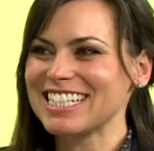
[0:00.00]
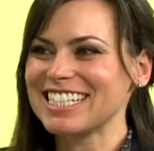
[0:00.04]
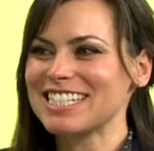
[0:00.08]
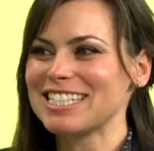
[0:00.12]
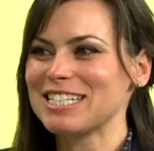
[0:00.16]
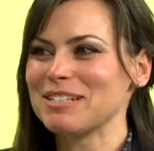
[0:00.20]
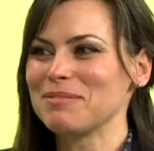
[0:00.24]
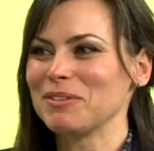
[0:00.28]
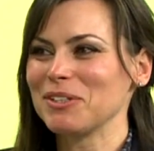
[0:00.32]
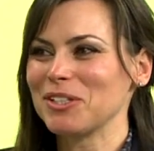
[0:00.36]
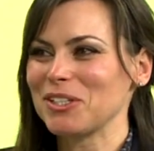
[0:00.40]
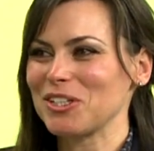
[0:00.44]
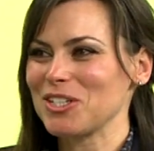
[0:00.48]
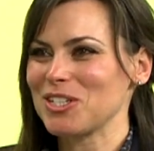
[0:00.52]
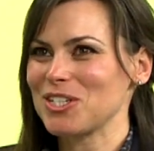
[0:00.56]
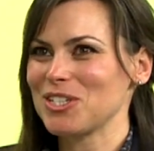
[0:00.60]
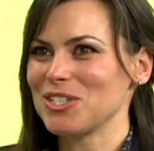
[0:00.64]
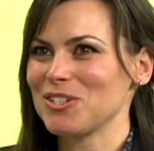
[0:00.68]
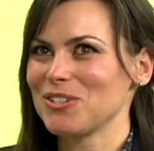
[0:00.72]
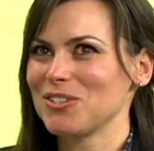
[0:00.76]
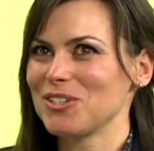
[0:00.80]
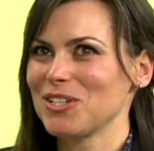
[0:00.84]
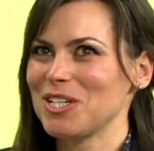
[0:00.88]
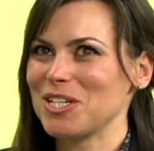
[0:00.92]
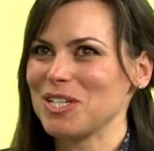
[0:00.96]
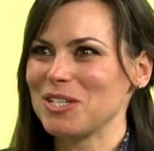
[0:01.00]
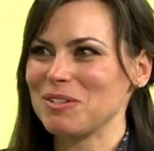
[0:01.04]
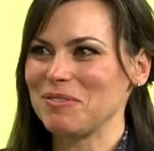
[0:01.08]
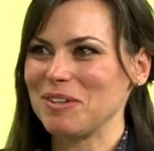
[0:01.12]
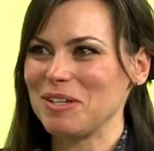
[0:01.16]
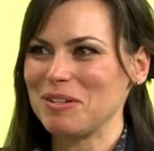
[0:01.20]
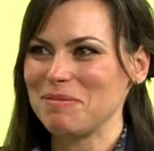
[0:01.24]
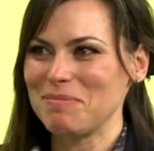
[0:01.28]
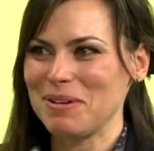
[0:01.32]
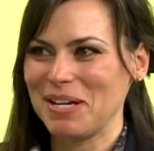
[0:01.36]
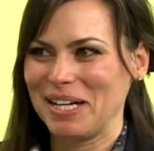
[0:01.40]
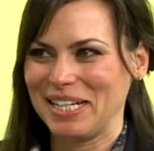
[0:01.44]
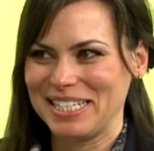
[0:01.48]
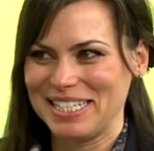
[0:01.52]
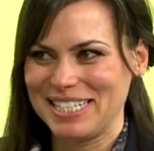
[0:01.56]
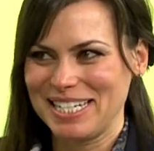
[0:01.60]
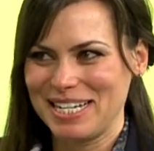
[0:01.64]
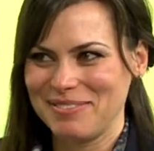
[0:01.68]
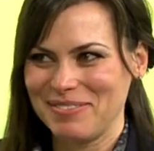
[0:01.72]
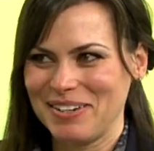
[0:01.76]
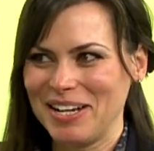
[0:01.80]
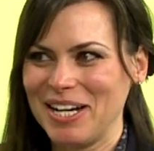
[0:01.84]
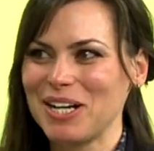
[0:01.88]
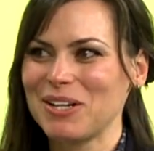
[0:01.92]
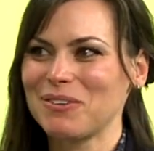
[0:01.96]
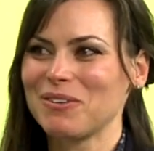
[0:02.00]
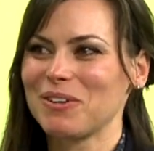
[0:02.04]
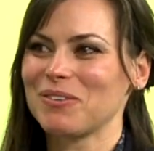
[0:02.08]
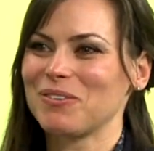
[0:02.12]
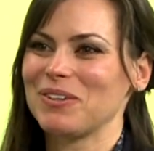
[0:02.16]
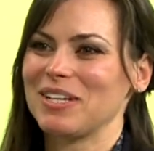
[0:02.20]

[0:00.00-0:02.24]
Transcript: similar to the human pandemic where